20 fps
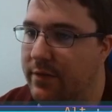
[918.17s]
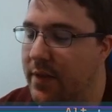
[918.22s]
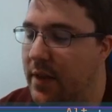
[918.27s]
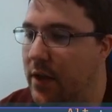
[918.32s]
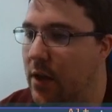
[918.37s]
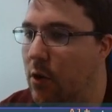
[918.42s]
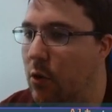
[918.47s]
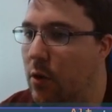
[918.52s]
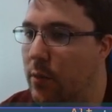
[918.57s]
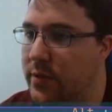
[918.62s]
and they
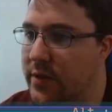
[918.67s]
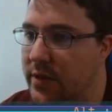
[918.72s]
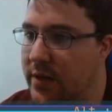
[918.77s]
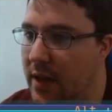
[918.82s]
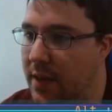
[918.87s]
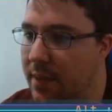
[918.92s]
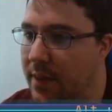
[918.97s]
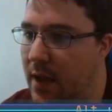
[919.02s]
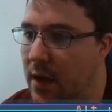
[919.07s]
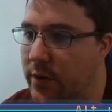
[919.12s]
can go up to
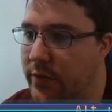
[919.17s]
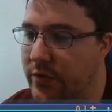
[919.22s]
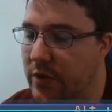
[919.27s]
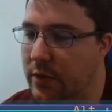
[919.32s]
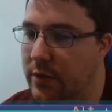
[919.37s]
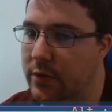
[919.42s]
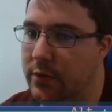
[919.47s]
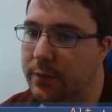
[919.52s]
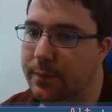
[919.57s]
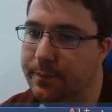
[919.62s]

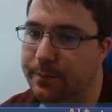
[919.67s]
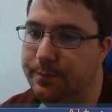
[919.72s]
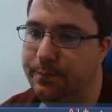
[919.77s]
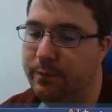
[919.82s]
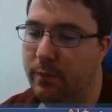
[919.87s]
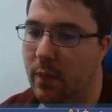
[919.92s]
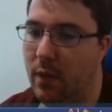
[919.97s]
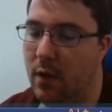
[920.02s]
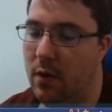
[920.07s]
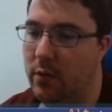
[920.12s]
10,000.
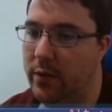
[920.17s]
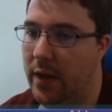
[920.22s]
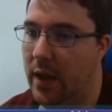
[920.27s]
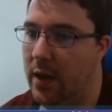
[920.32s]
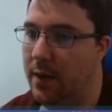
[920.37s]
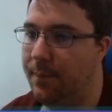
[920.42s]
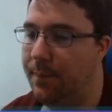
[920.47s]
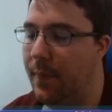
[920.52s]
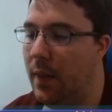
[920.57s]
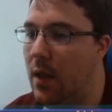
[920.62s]
Okay.